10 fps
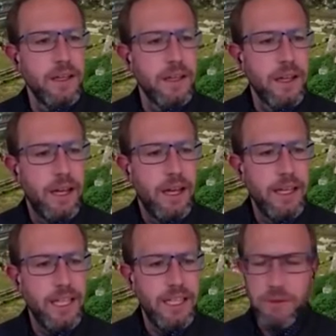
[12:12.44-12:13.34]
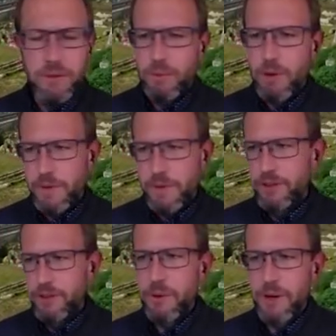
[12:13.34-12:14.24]
Uh, Aelian was a Roman
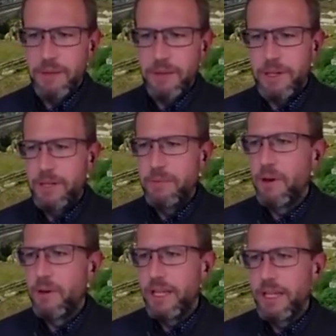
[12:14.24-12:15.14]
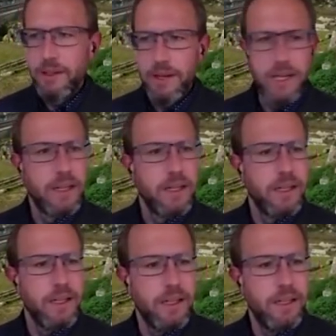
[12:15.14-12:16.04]
historian, but he wrote in Greek.
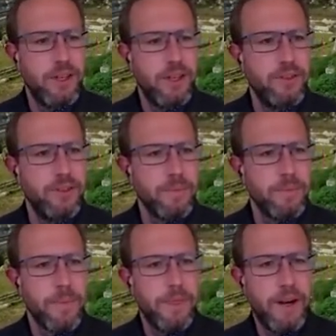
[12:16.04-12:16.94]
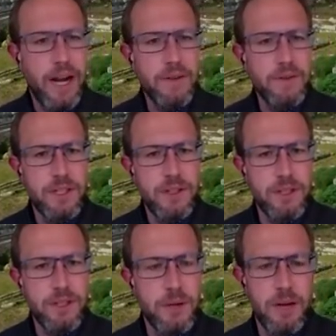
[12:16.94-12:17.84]
And he says, their hounds
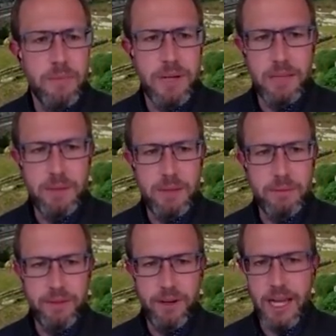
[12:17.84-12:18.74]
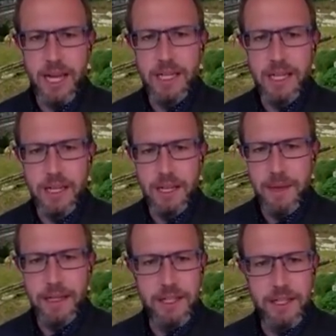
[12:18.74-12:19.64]
used to accompany the people of Hyrcania and
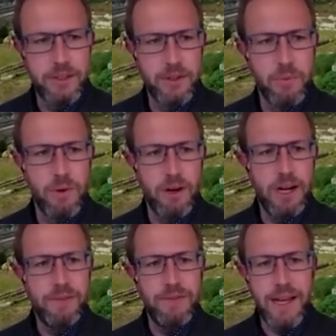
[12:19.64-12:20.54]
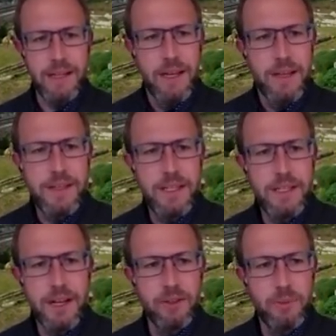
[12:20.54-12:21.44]
Magnesia to war. And in fact, these
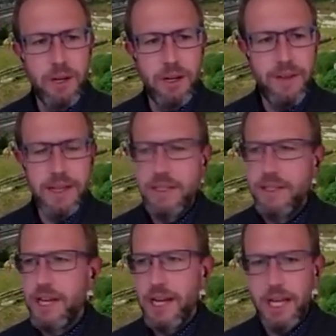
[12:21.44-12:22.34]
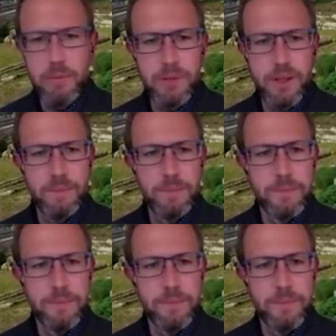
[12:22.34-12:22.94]
dogs were an advantage and a help to them.